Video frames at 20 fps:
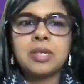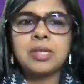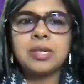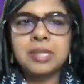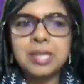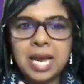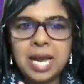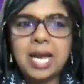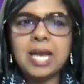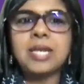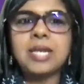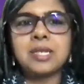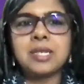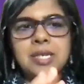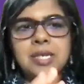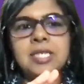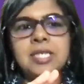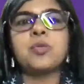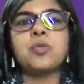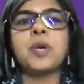that
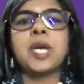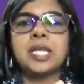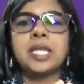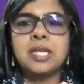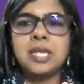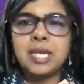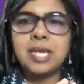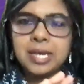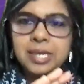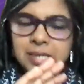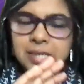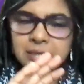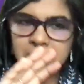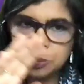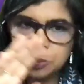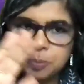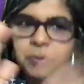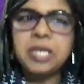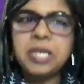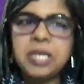is where the
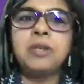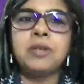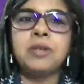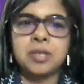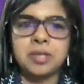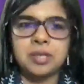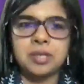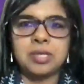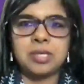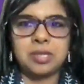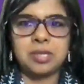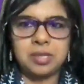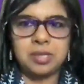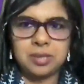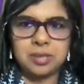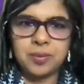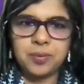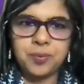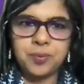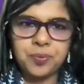
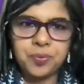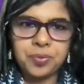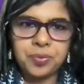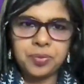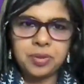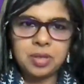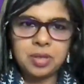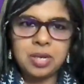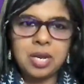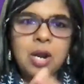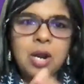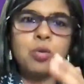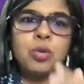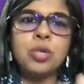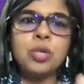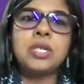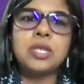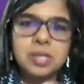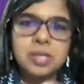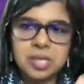experience
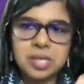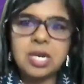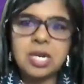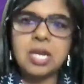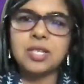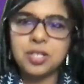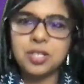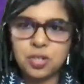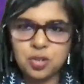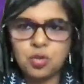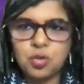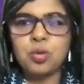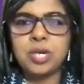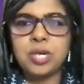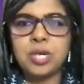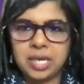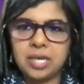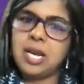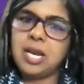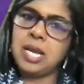counter starts to
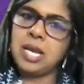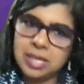tick.